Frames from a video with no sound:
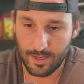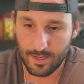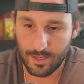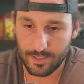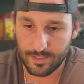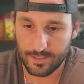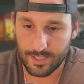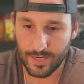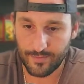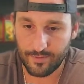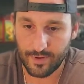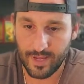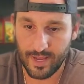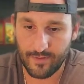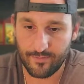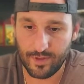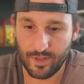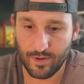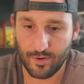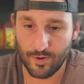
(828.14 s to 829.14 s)
Instead of a
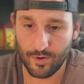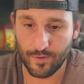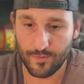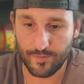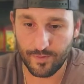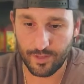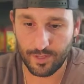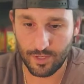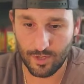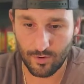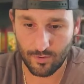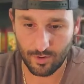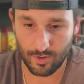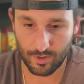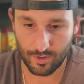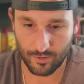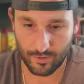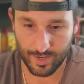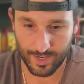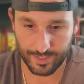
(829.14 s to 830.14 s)
heavy earthly
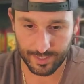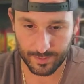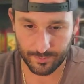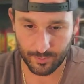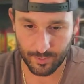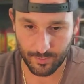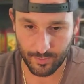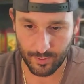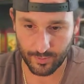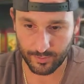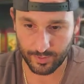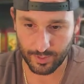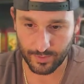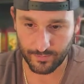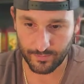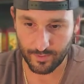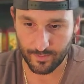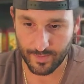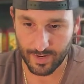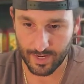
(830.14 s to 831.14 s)
yoke, Christ proposes
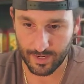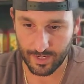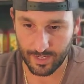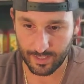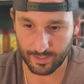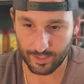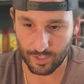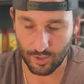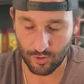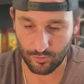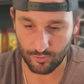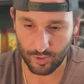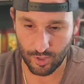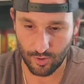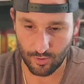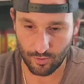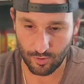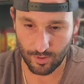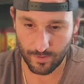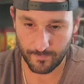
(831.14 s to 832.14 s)
for men his own
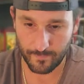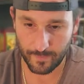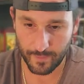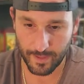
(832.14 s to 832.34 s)
yoke.